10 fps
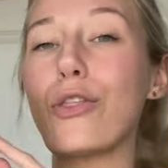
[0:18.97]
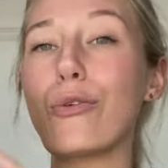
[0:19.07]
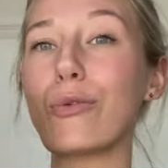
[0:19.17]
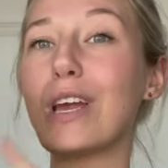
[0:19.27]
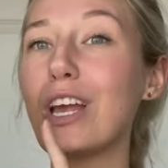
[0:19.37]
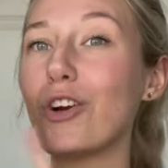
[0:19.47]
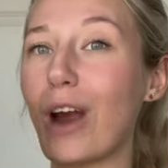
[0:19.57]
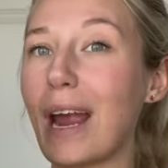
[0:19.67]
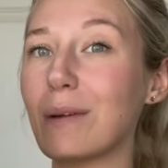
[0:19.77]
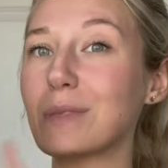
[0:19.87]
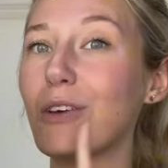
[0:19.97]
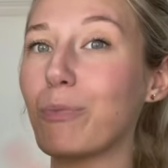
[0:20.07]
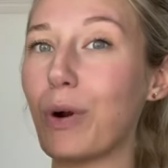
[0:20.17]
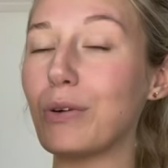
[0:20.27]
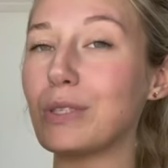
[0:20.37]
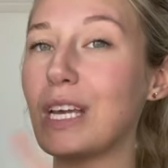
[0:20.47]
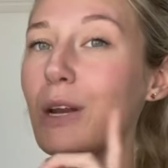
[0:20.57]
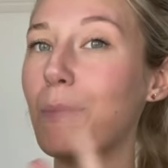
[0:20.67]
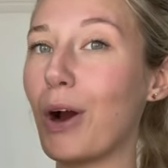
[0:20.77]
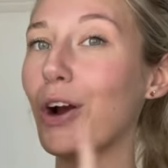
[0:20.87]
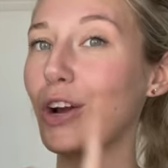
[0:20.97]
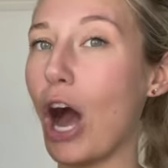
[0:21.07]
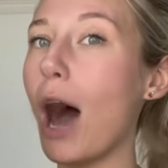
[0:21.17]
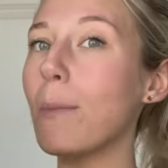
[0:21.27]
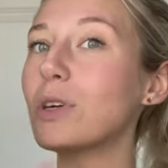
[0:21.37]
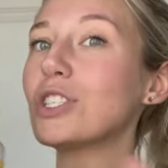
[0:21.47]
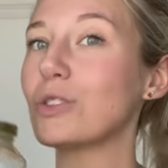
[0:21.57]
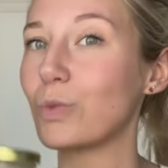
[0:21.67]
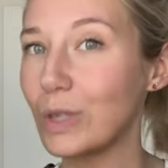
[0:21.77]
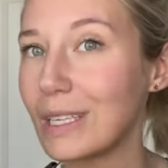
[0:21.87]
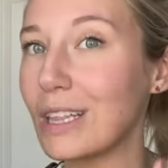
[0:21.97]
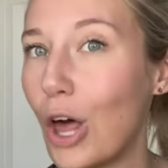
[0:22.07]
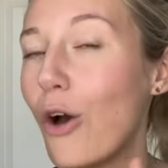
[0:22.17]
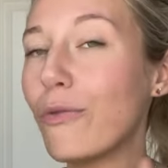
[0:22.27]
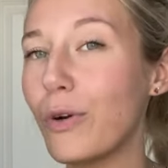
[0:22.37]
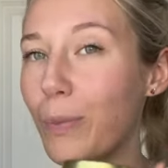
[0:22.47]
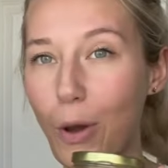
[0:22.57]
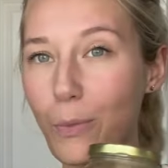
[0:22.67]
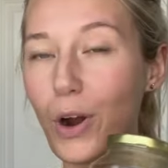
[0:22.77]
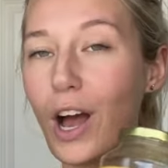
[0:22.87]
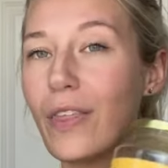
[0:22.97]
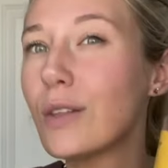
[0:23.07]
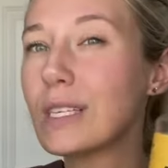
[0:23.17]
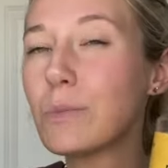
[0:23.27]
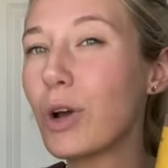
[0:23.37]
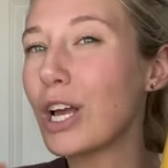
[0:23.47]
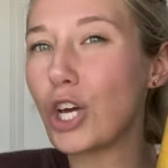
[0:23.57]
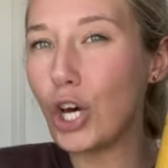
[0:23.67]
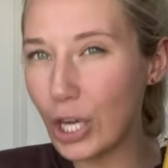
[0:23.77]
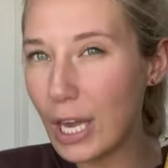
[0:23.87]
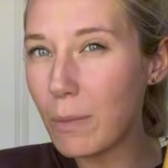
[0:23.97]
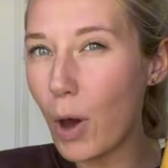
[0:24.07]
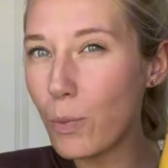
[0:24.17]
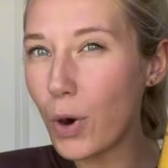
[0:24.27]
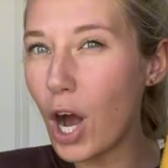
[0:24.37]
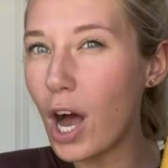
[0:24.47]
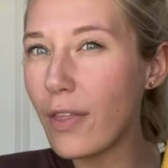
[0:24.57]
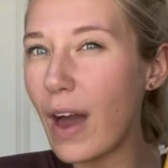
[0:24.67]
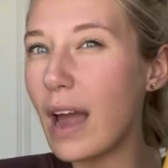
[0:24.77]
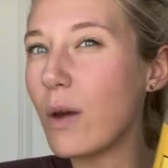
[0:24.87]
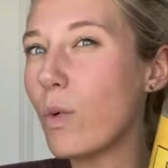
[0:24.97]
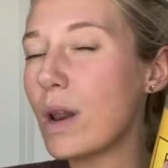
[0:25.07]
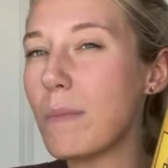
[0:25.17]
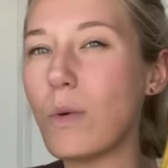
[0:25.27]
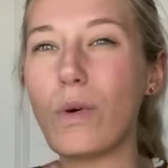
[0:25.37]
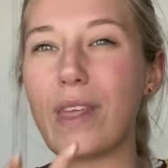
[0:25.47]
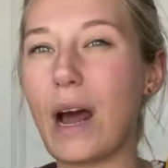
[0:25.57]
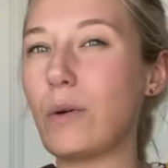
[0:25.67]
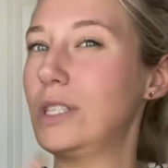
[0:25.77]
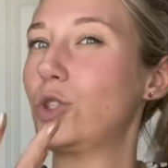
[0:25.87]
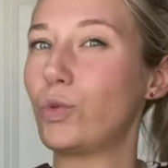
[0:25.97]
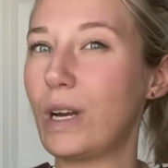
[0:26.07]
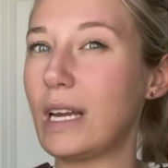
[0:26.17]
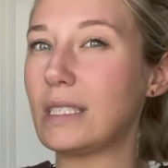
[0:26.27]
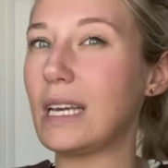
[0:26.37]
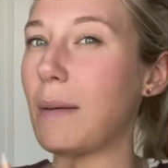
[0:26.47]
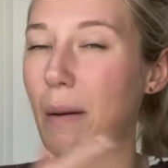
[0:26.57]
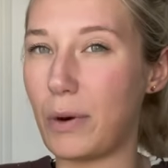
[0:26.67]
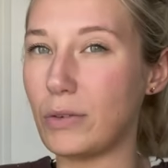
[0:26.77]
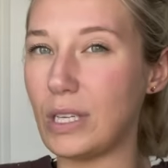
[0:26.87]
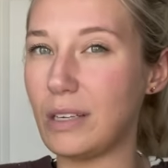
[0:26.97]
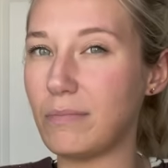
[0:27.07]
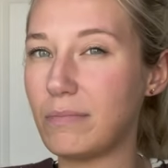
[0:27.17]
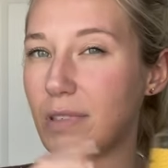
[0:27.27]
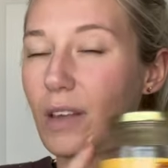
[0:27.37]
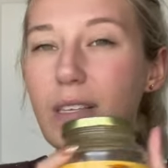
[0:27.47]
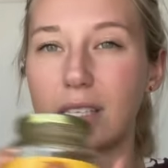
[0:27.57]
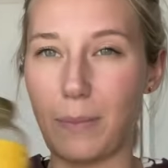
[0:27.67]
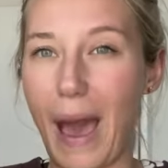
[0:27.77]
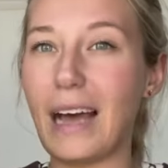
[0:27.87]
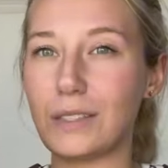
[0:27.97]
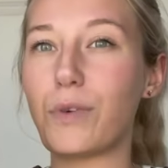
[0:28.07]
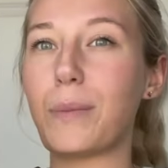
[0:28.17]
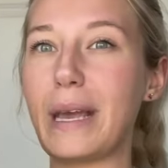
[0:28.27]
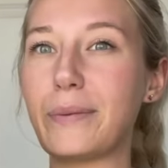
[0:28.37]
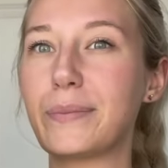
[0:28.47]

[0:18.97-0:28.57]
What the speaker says: 3 grams of protein per cup, which is really low for bone broth. So this is more like cooking bone broth. It wouldn't be one that I would drink to get my protein. So this is a pass for me.